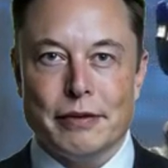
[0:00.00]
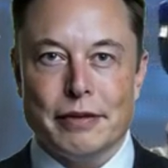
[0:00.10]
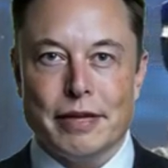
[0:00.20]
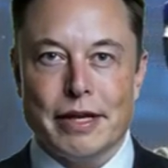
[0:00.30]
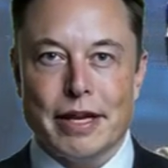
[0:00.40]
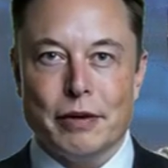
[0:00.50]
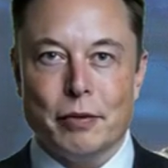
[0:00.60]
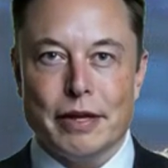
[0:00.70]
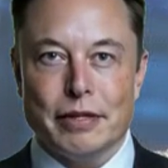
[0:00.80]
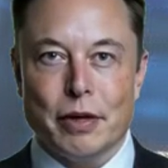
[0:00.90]
The game
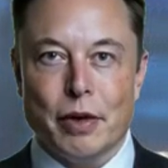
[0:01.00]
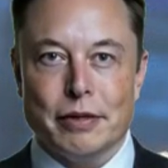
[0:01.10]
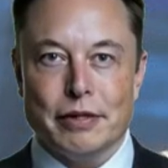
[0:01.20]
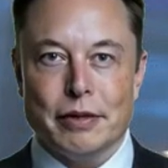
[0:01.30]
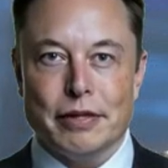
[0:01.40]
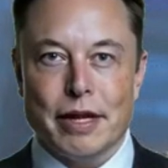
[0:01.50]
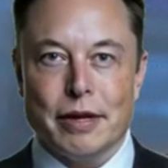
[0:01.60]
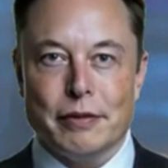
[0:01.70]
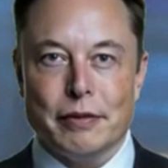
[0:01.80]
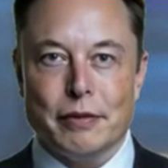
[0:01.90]
reached close to the
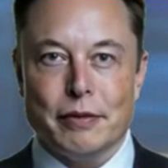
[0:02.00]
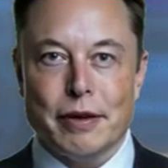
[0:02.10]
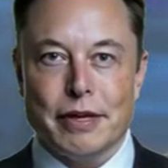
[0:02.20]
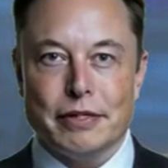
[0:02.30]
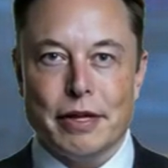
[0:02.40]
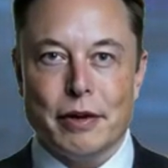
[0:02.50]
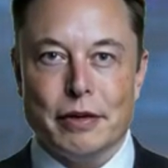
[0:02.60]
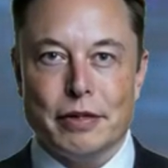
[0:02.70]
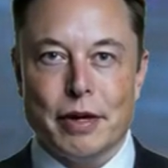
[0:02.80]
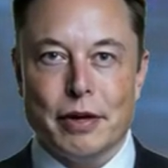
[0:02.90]
top of the
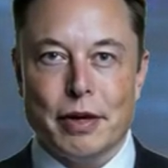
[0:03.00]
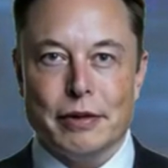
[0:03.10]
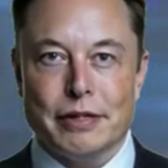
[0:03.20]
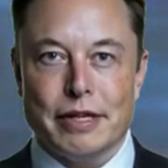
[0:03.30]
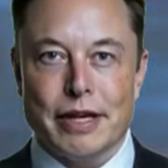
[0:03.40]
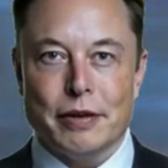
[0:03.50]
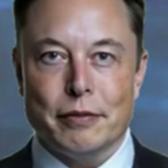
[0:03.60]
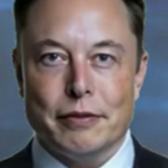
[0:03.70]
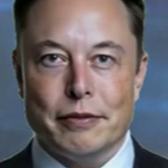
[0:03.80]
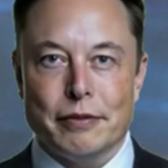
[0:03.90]
bestseller chart on
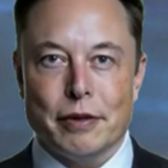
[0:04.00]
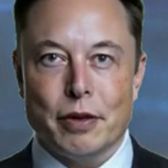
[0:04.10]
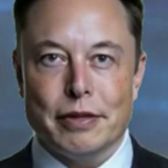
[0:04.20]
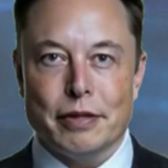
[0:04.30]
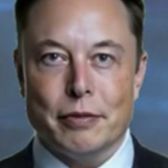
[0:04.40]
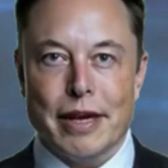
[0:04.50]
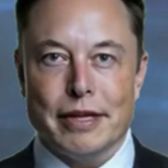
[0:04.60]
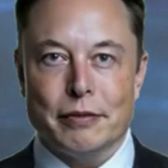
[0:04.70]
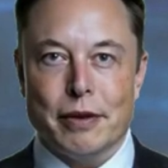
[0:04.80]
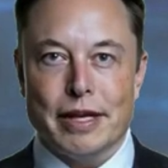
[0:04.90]
Steam, only
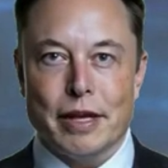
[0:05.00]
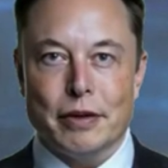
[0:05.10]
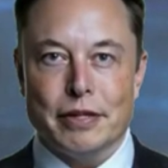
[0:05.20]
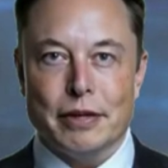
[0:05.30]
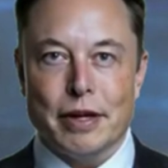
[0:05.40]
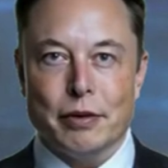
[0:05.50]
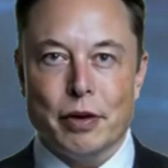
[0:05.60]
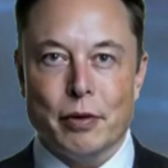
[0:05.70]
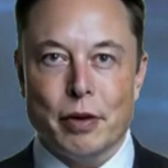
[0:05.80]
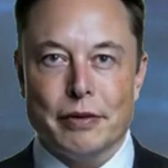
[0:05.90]
surpassed by Counter-Strike:
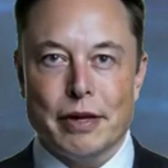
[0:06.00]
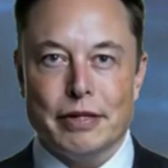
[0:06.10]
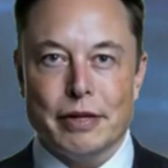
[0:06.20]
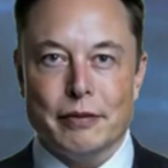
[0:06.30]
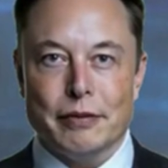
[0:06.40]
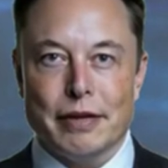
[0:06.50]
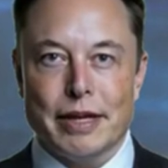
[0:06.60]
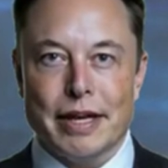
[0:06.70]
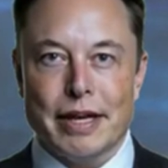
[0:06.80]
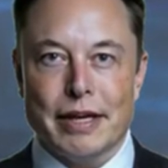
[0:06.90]
Global Offensive.
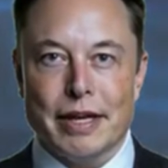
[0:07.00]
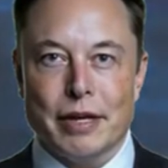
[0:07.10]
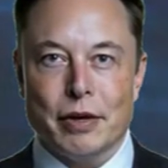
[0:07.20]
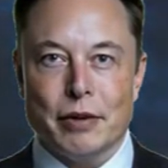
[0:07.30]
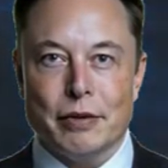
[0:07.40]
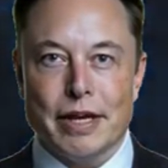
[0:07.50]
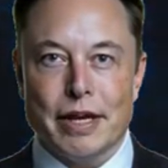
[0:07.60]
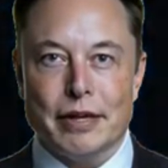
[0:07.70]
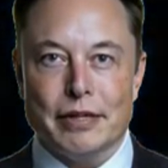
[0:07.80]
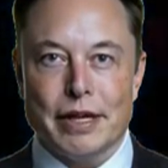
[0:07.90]
It currently
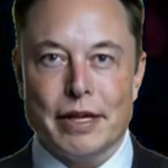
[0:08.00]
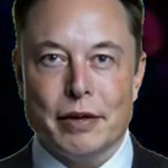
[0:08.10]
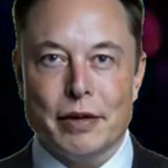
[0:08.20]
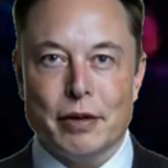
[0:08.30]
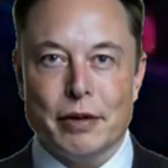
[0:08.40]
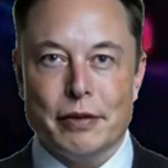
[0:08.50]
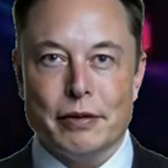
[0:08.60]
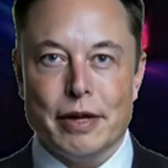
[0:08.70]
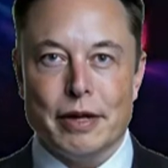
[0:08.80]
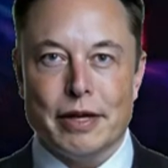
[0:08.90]
has a concurrent
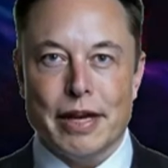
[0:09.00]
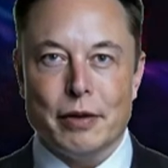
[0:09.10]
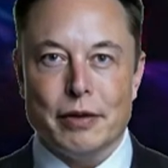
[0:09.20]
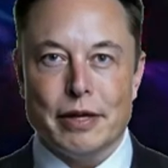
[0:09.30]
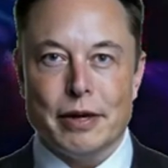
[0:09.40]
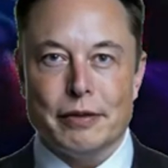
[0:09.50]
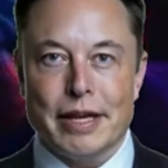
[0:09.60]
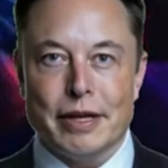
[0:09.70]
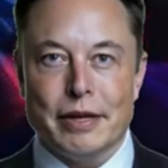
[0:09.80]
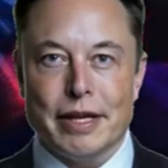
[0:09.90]
player count of
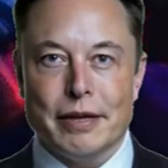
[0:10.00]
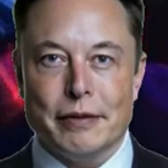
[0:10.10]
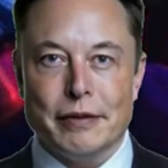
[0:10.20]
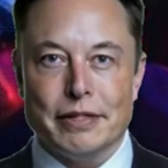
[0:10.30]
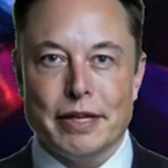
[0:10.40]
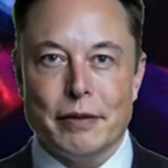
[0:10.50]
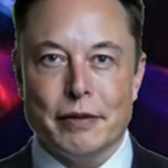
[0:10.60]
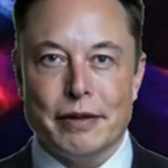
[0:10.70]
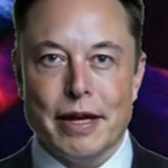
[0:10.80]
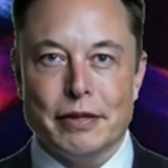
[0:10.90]

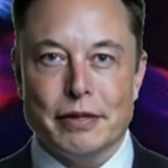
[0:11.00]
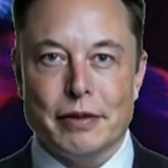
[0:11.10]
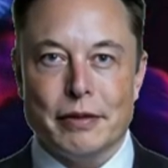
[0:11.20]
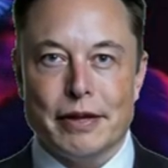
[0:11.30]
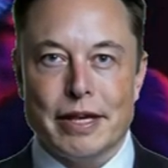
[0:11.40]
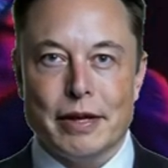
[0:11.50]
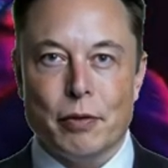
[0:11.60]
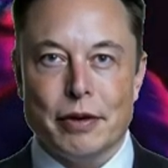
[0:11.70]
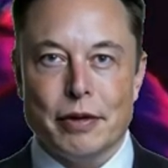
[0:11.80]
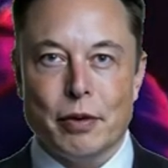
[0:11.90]
87,000,
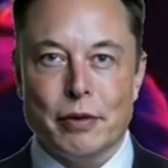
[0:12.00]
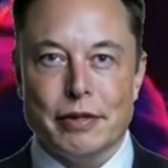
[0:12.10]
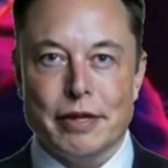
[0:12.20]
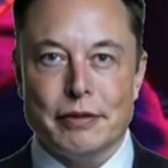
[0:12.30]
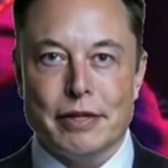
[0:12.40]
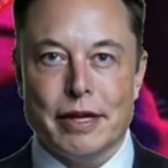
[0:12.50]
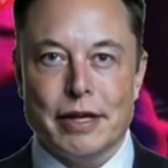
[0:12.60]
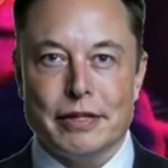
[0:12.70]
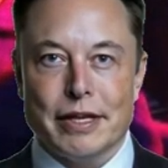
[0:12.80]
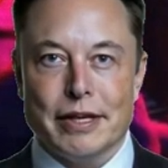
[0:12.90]
with over
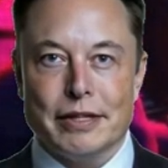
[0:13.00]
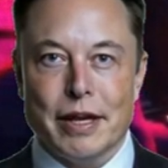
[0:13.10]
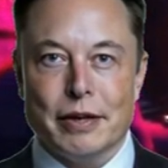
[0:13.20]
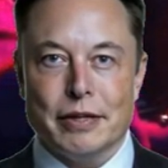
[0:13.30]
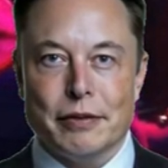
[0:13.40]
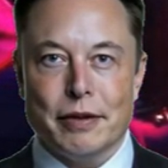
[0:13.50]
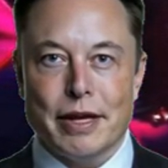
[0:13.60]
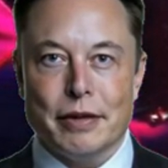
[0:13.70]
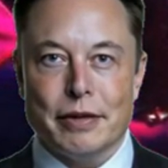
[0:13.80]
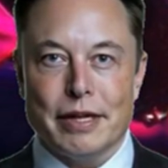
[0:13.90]
56,000
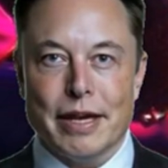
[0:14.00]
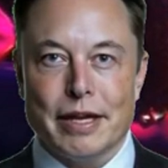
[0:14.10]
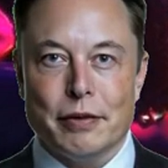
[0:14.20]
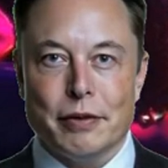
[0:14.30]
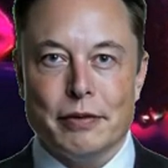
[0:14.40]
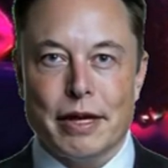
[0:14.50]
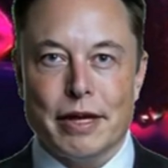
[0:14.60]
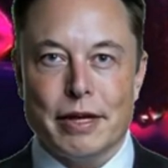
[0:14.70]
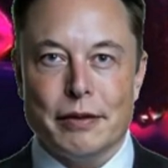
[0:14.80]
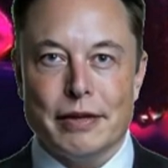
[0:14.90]
players actively
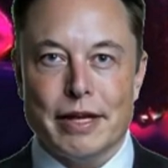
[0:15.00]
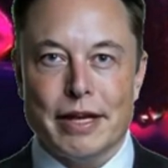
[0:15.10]
playing.